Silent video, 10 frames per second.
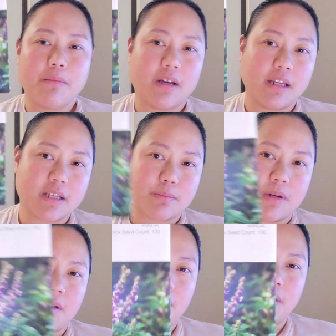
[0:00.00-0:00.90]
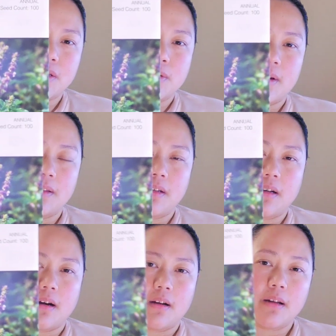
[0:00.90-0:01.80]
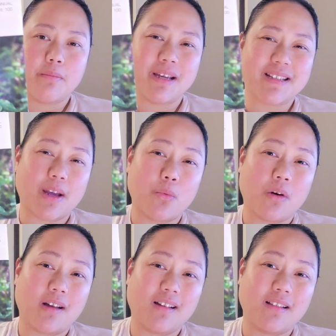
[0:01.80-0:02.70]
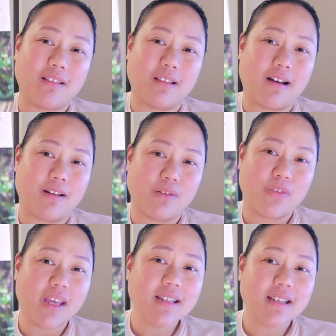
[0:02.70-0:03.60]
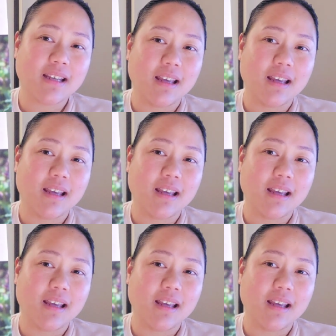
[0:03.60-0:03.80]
going to sprinkle this throughout the garden because I want a lot of it,